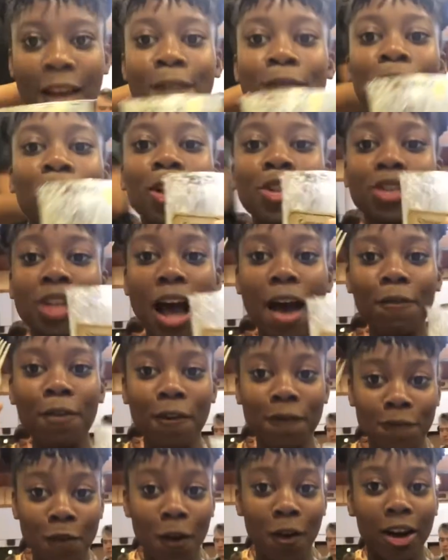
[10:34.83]
first you have
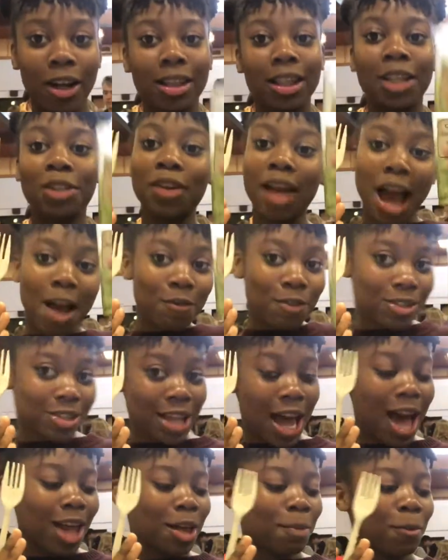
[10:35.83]
your fork, then you have your
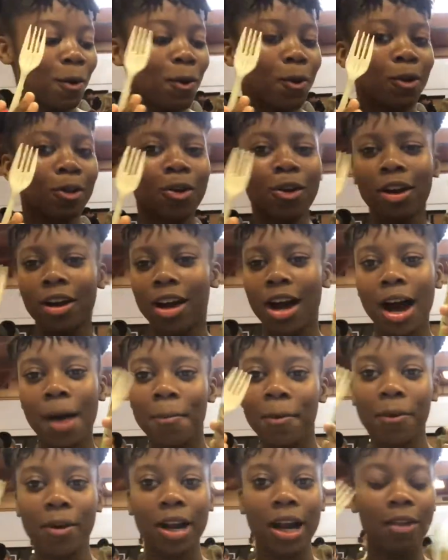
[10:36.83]
salad bowl or a cup
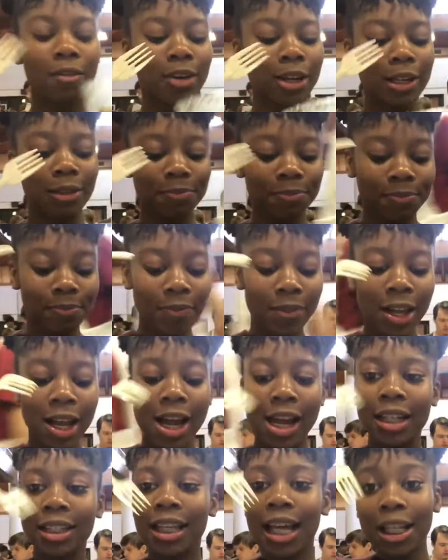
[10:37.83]
or whatever.
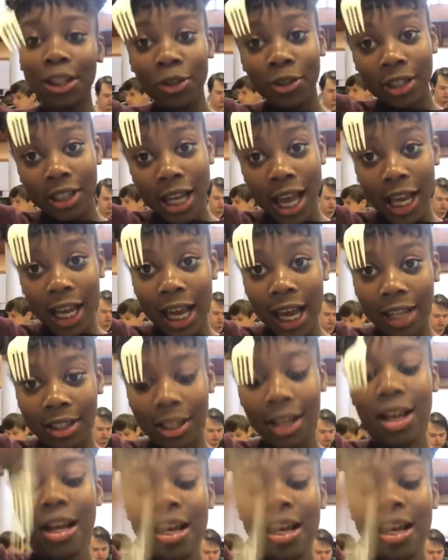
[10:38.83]
Then you take it,